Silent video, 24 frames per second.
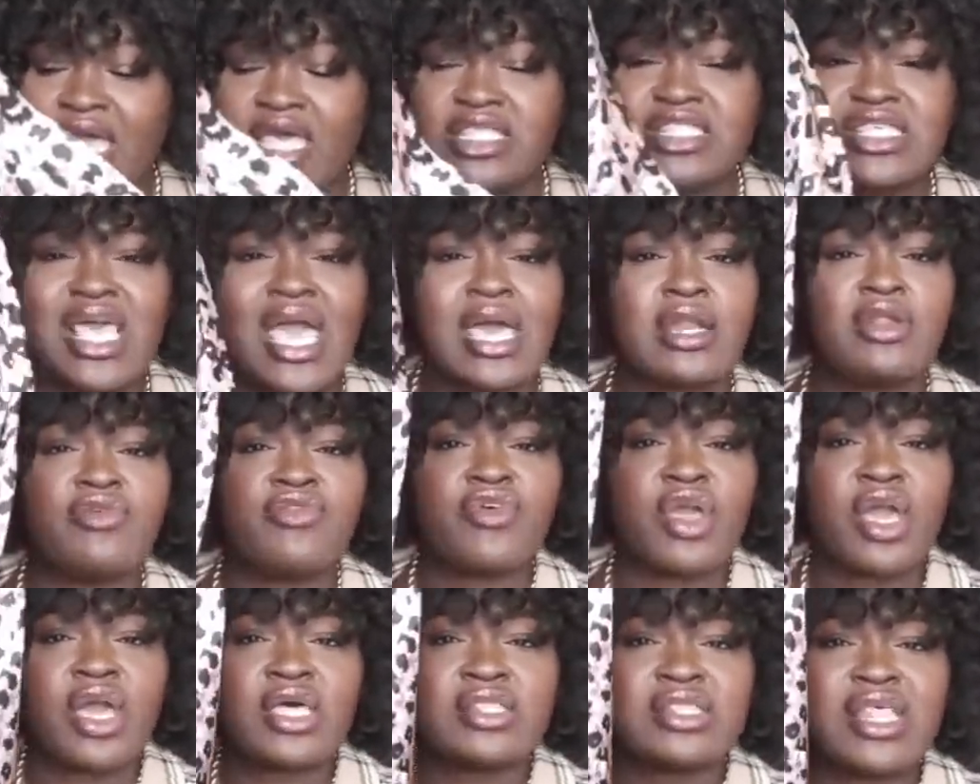It's kind of
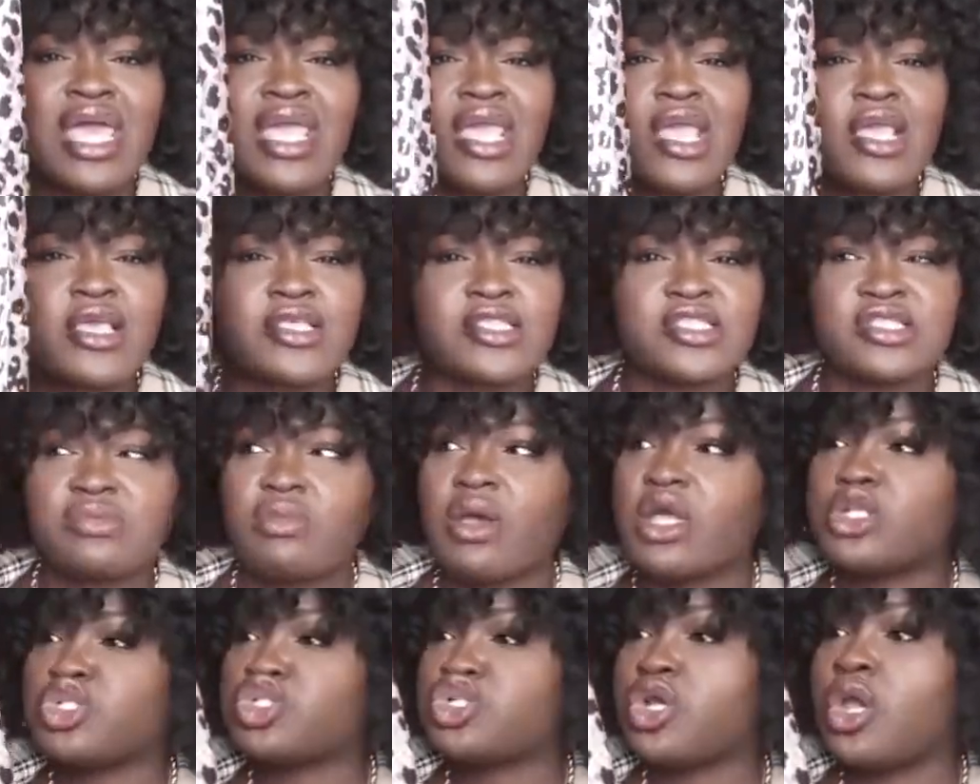cut like a
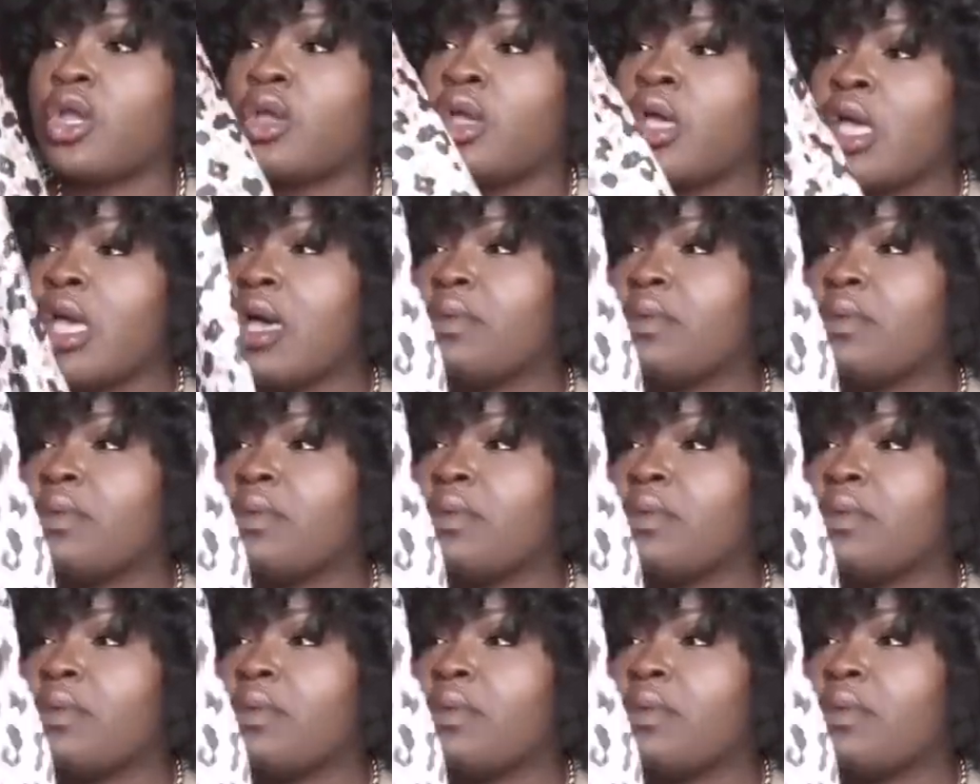sweatshirt,